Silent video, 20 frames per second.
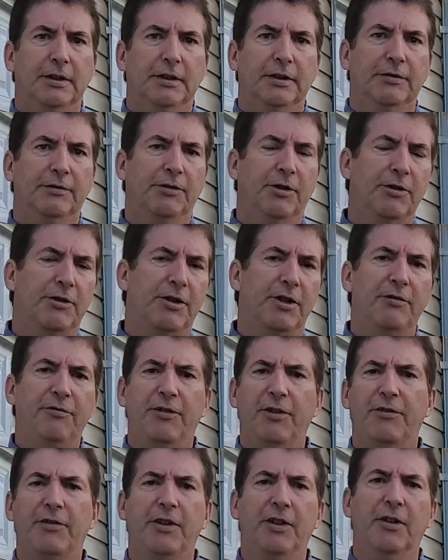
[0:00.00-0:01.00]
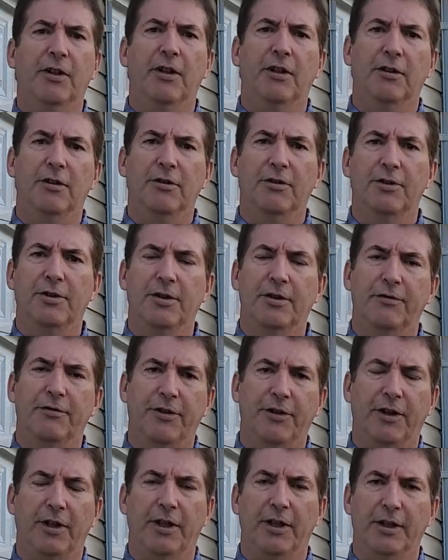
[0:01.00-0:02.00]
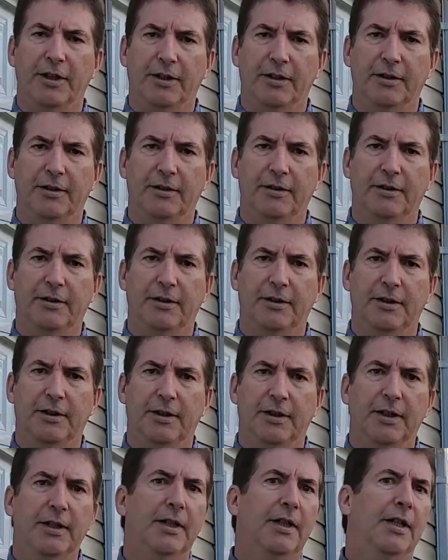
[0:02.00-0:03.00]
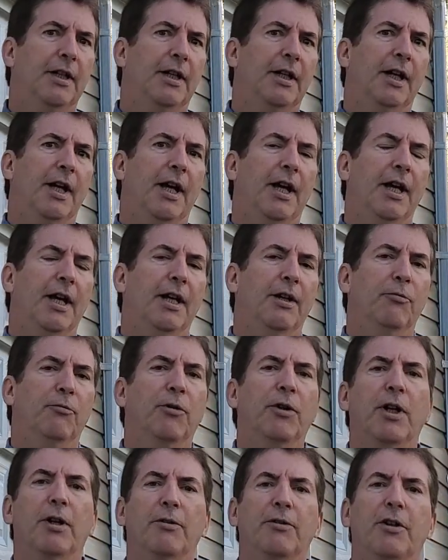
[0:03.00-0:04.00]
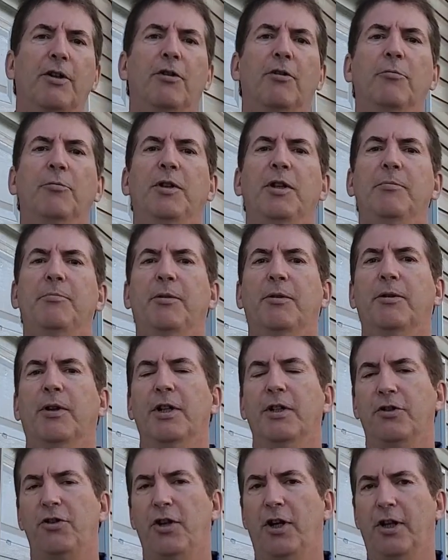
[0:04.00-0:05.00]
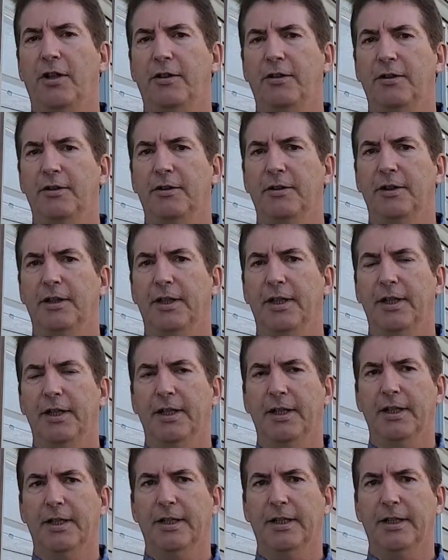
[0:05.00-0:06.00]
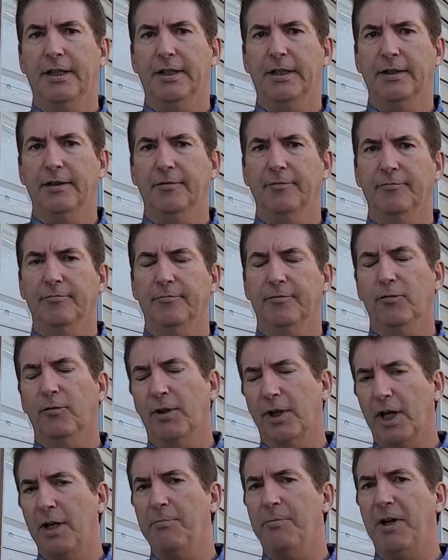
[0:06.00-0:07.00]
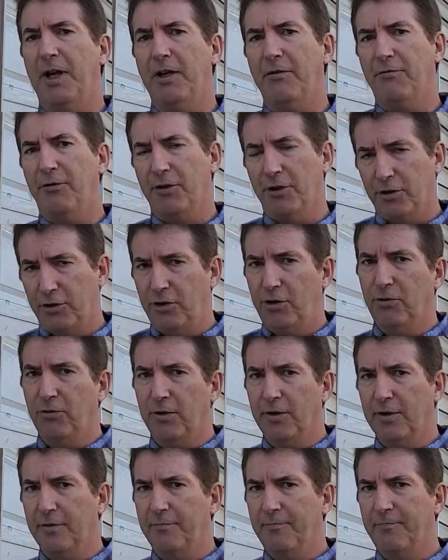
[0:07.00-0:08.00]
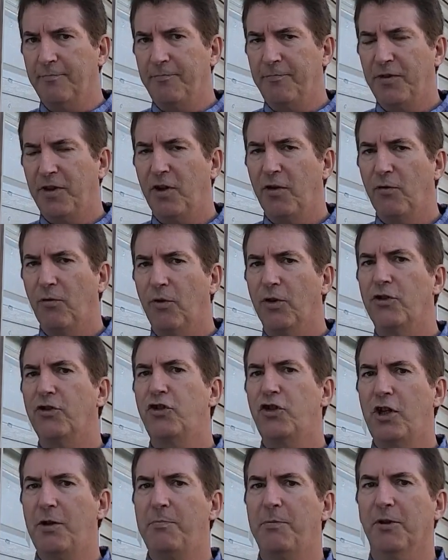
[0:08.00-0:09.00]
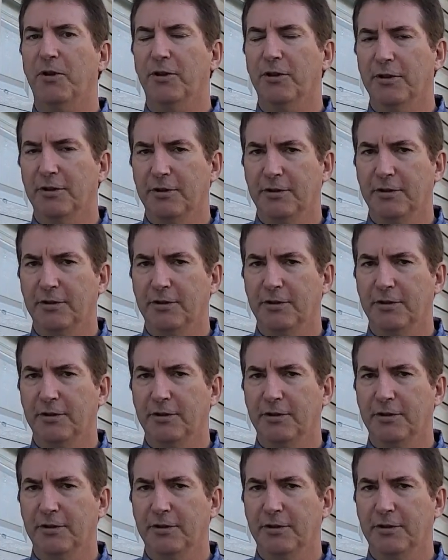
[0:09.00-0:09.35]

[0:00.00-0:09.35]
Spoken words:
$14, $15 for the light. And when I was at Home Depot, I checked, and what I paid for the two of them was cheaper